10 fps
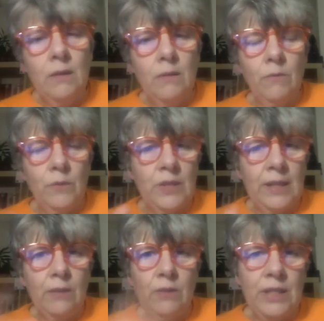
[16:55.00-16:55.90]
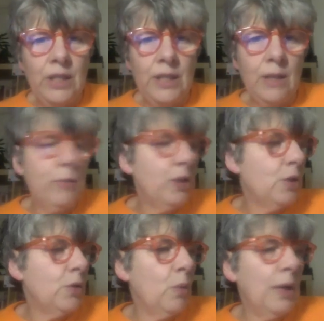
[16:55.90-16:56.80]
single digit numbers
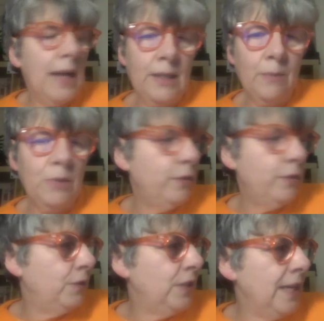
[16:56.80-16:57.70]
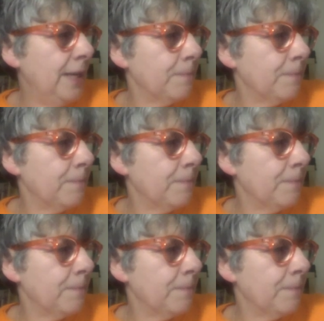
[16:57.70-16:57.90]
that will add up to 15.